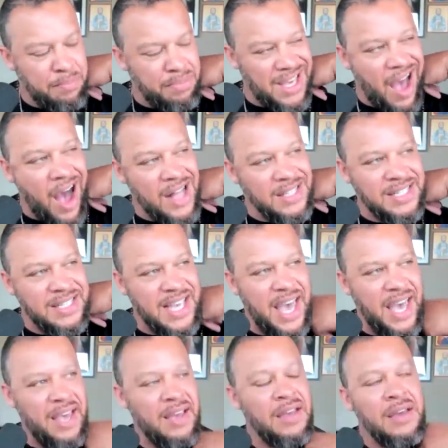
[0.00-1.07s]

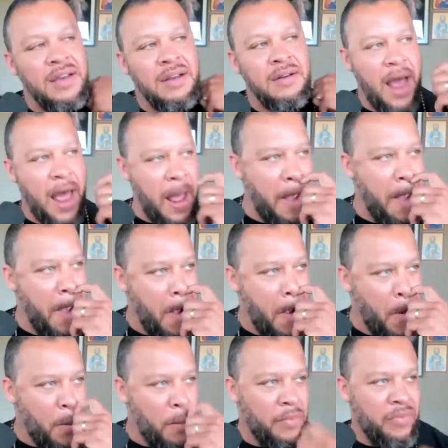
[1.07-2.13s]
Beyonce, right?
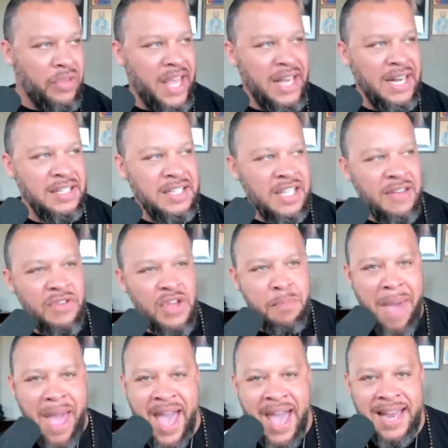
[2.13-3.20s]
Ladies, leave your
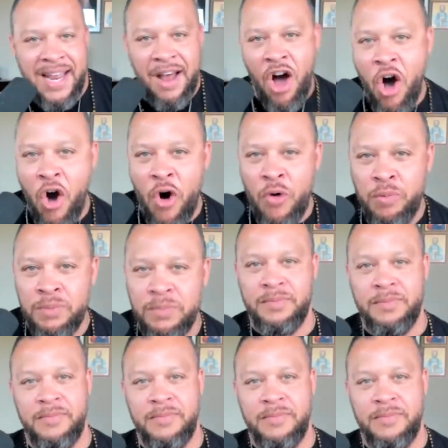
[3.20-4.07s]
man at home.